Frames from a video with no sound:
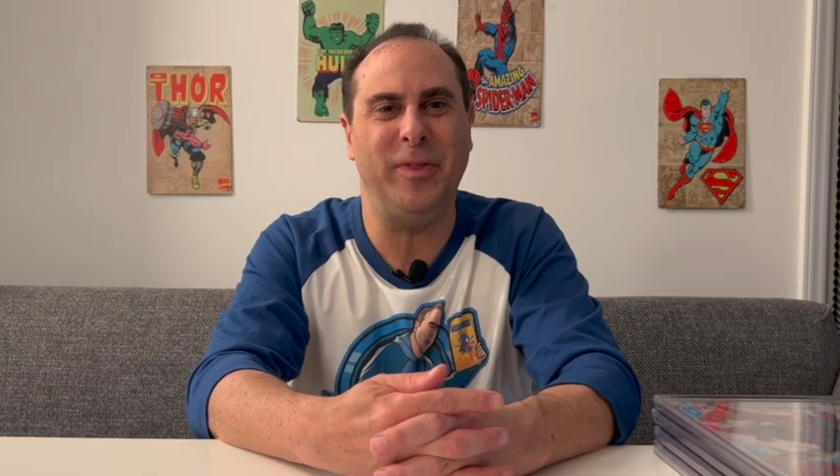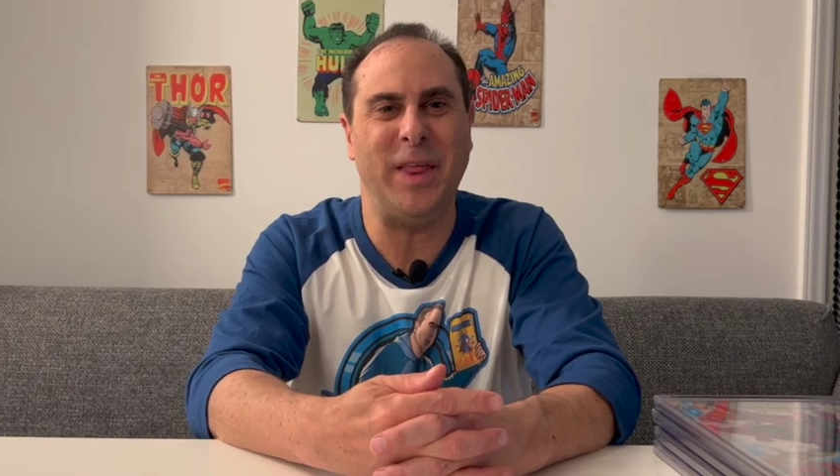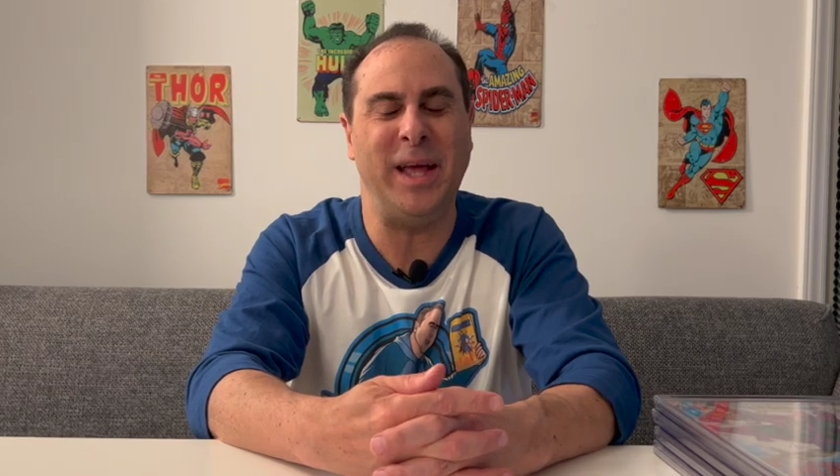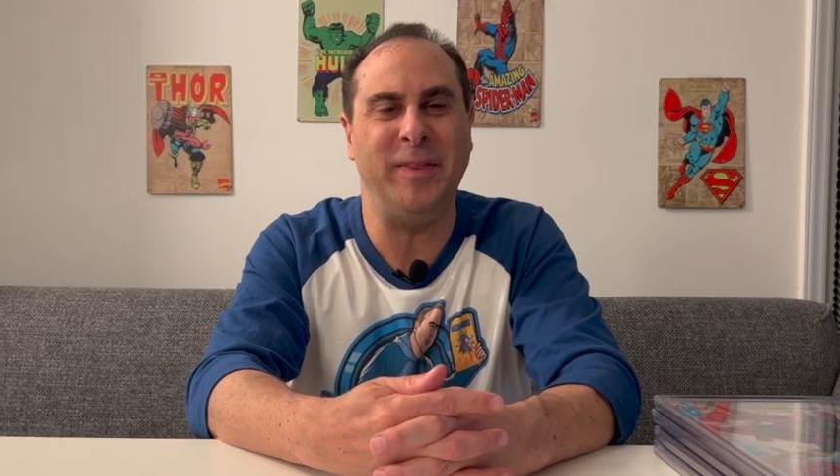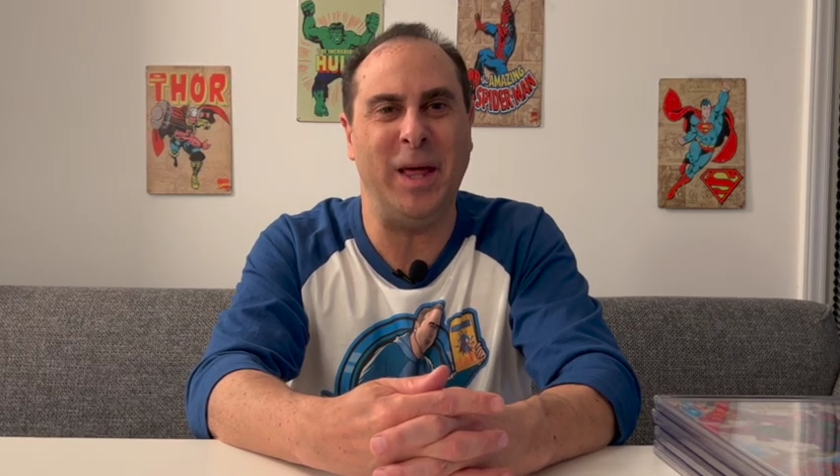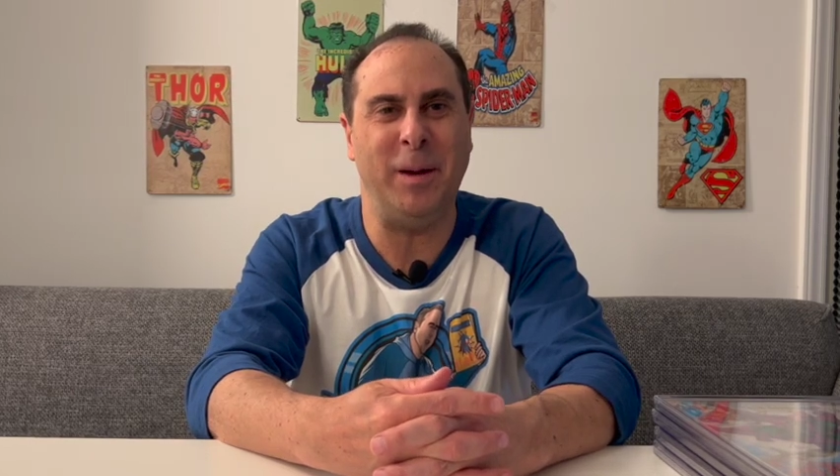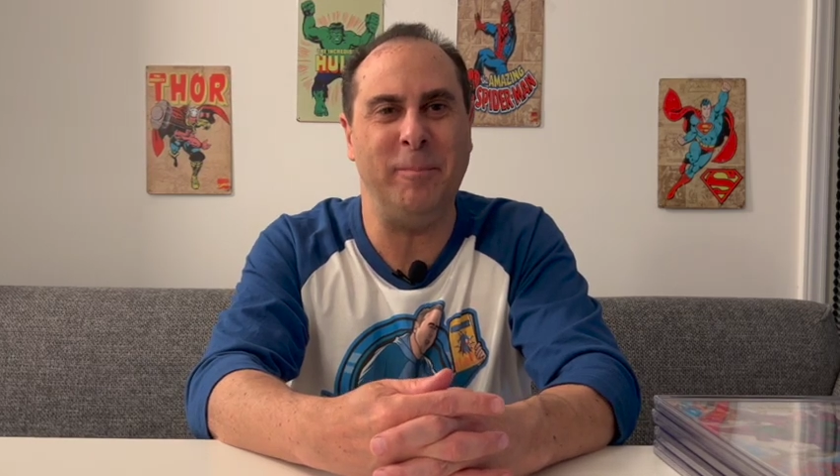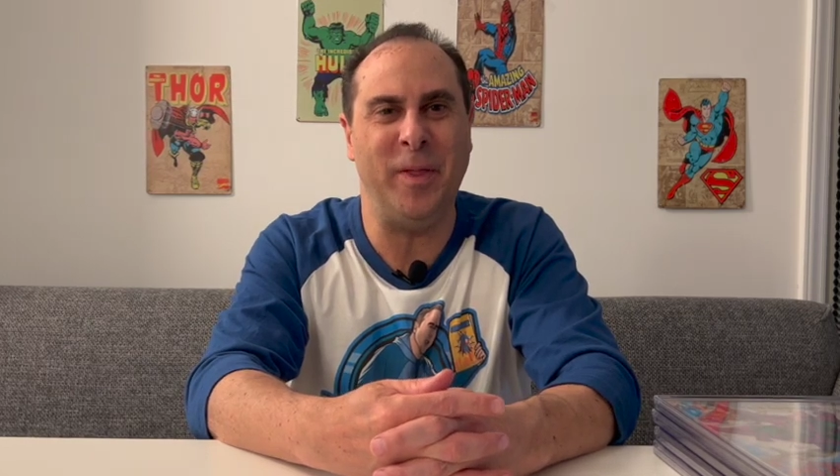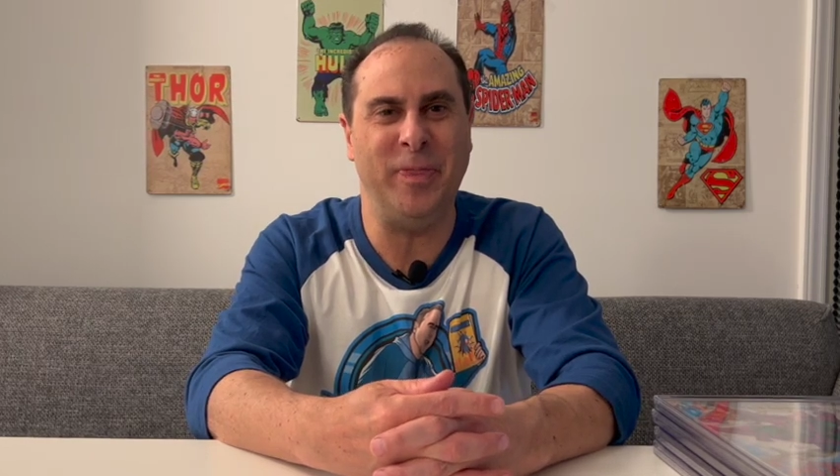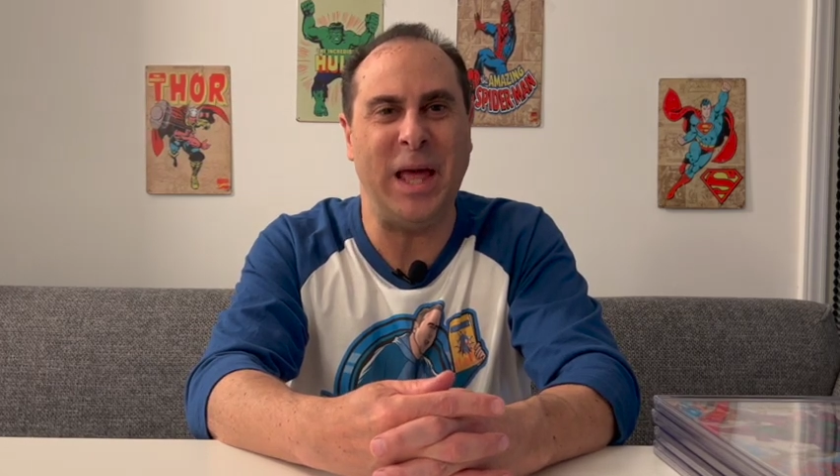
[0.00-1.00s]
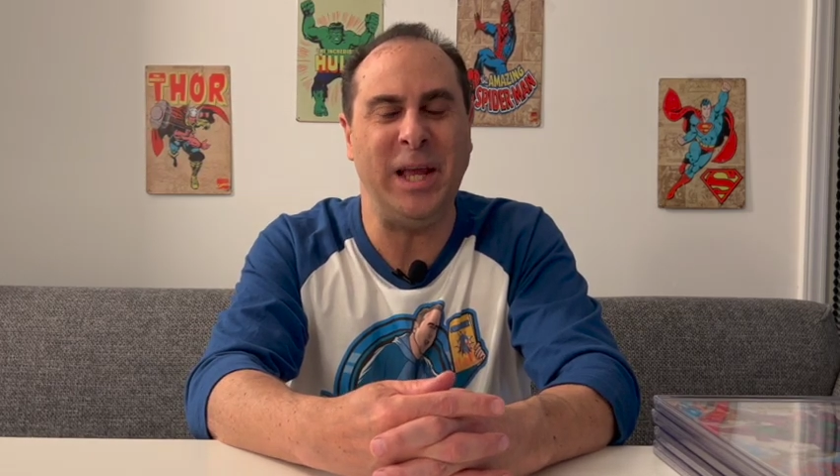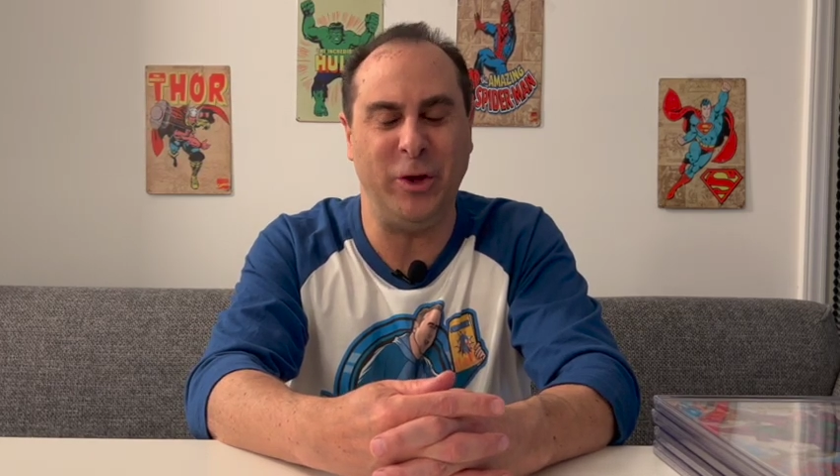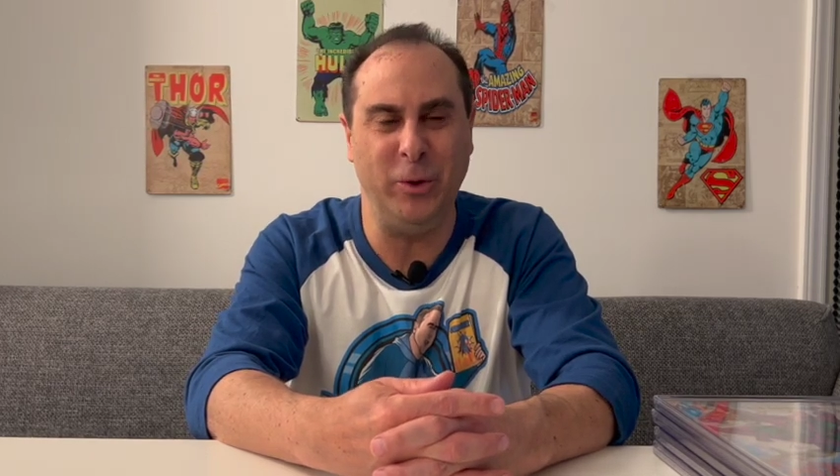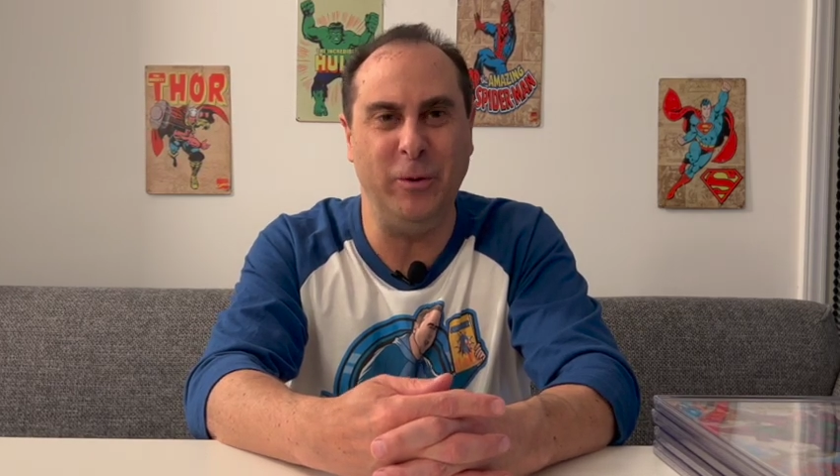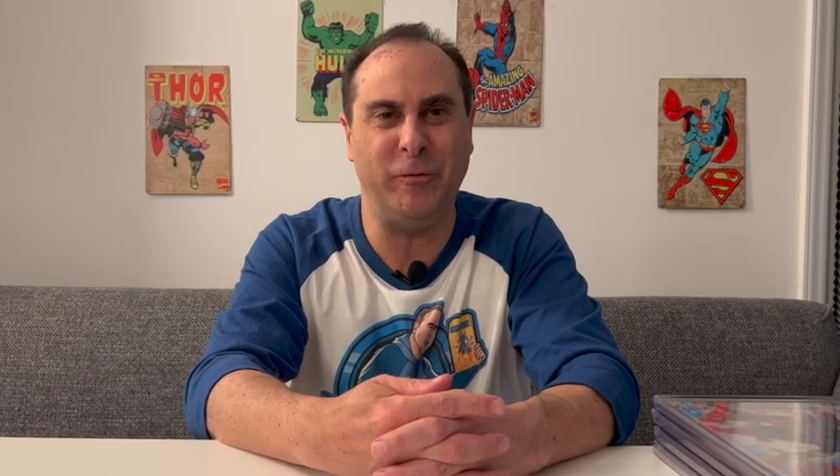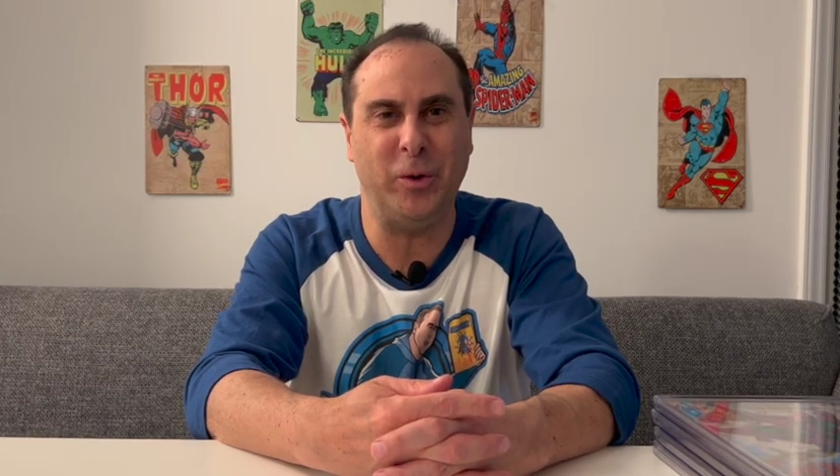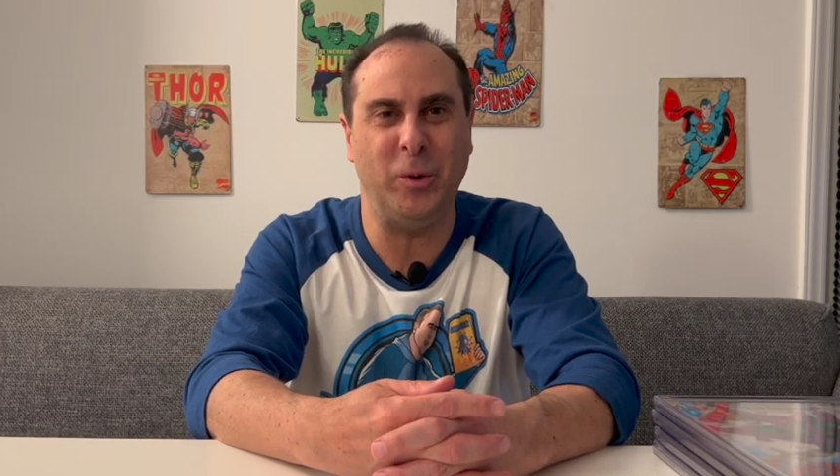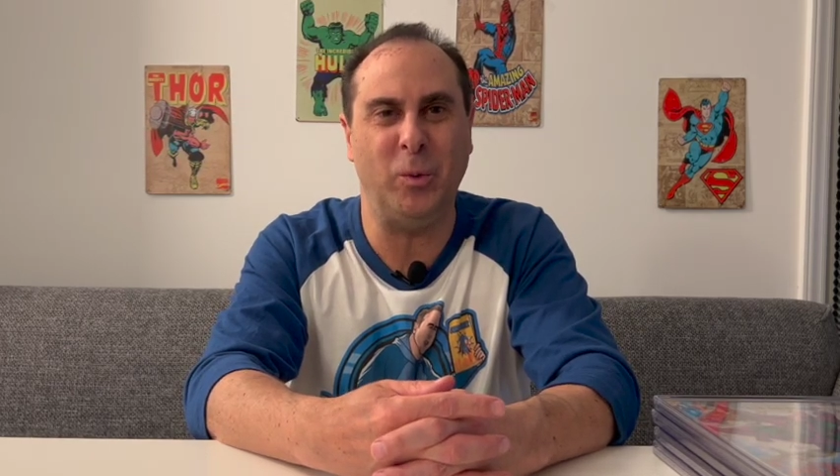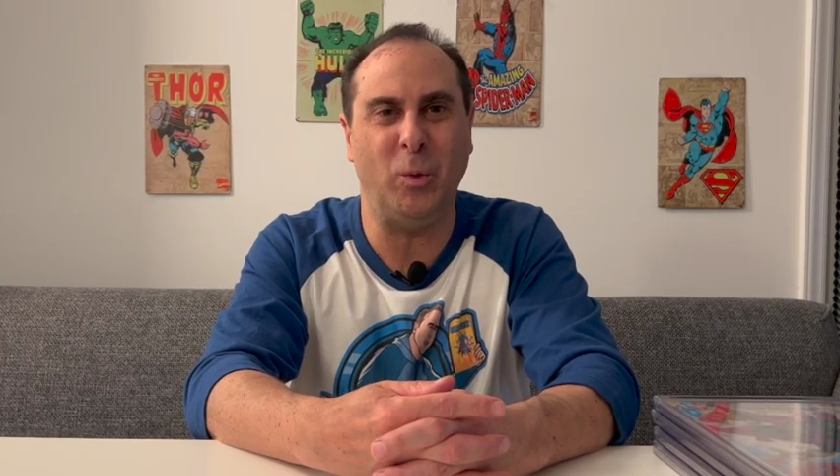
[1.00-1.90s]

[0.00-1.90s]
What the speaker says: thank them and thank you for